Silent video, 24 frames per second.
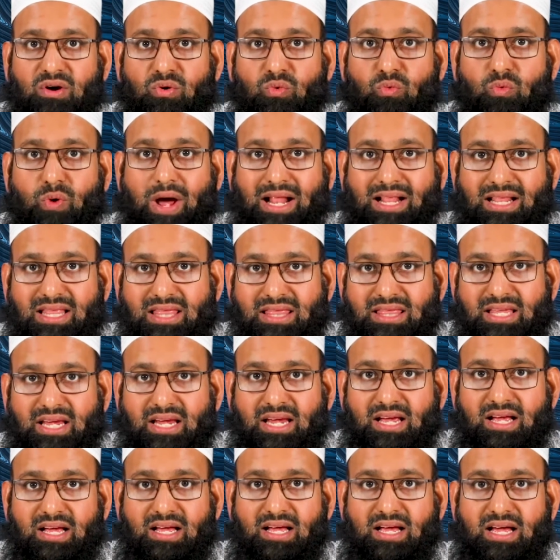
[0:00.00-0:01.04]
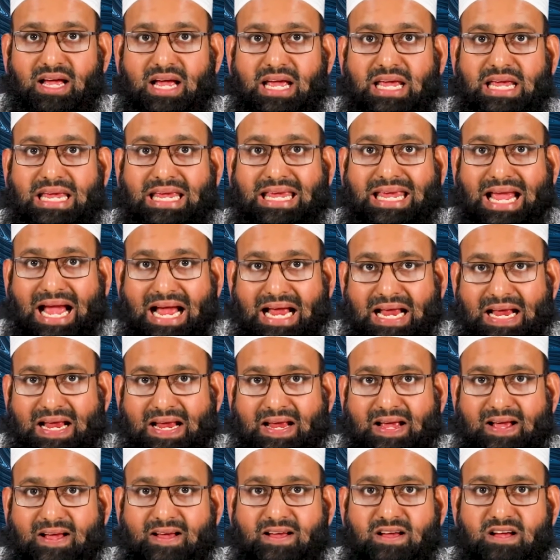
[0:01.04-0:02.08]
wealthier,
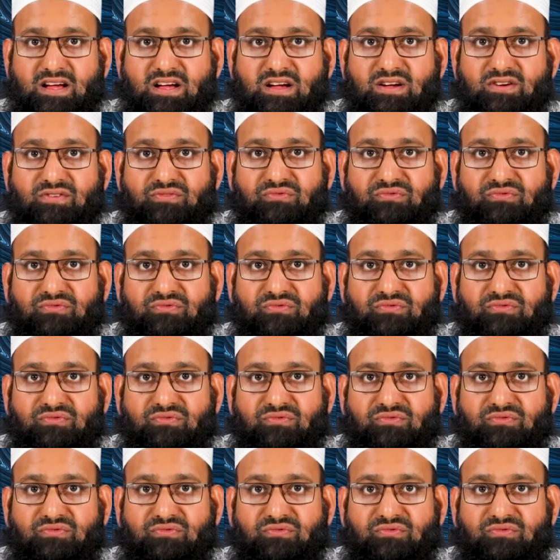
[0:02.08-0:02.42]
younger,